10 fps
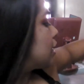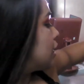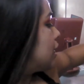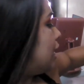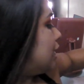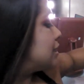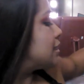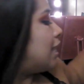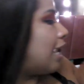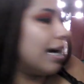next
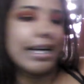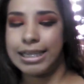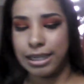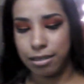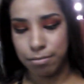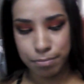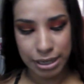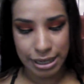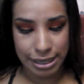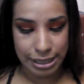item
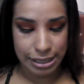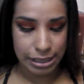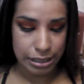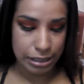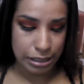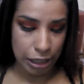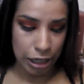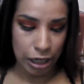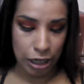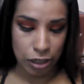it is
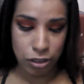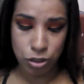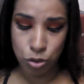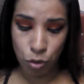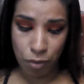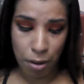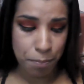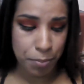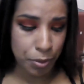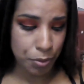the Suva
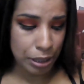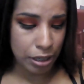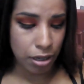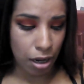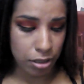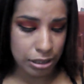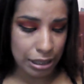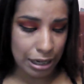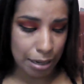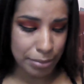Beauty Glossy
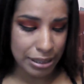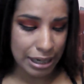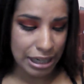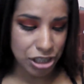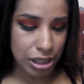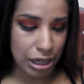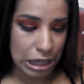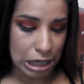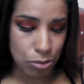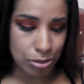Lamination
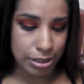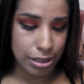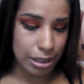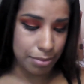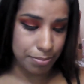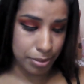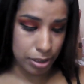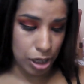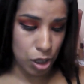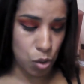Liquid
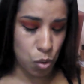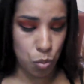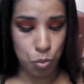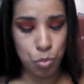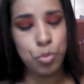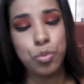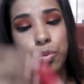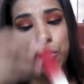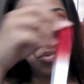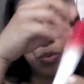Lipstick.
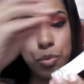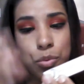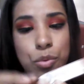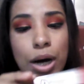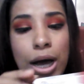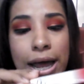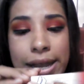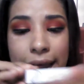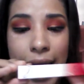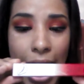Ooh.
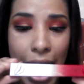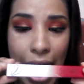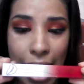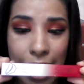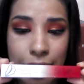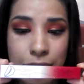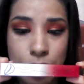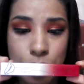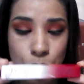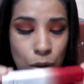Now I had a
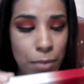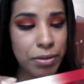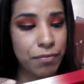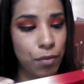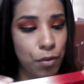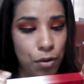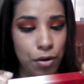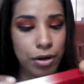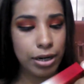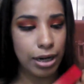Suva
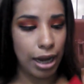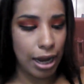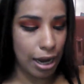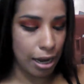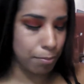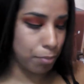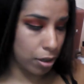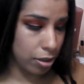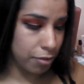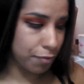before. I had
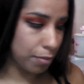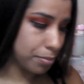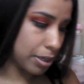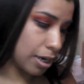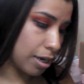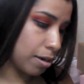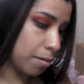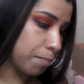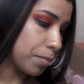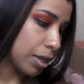products from
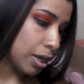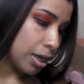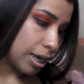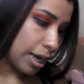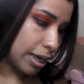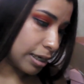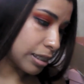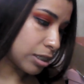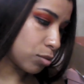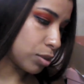them. And
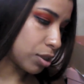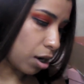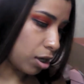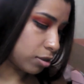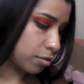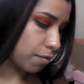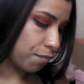this one costs